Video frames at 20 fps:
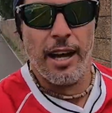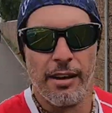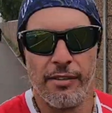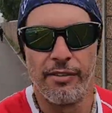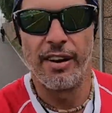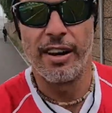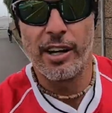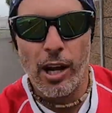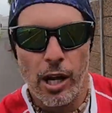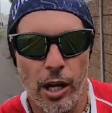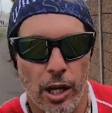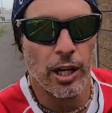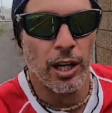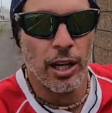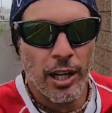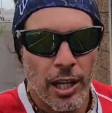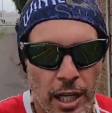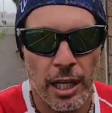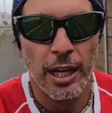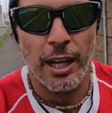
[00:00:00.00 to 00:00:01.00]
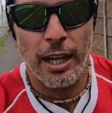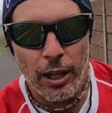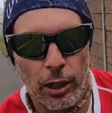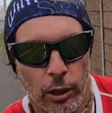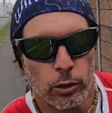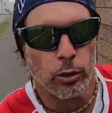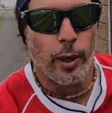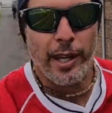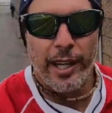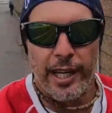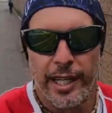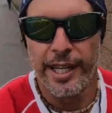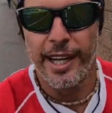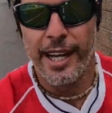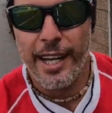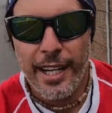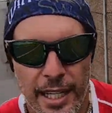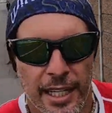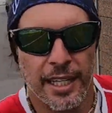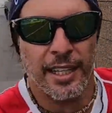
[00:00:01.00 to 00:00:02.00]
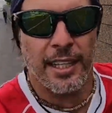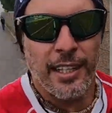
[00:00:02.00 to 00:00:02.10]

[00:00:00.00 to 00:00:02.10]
If I go a little quicker here,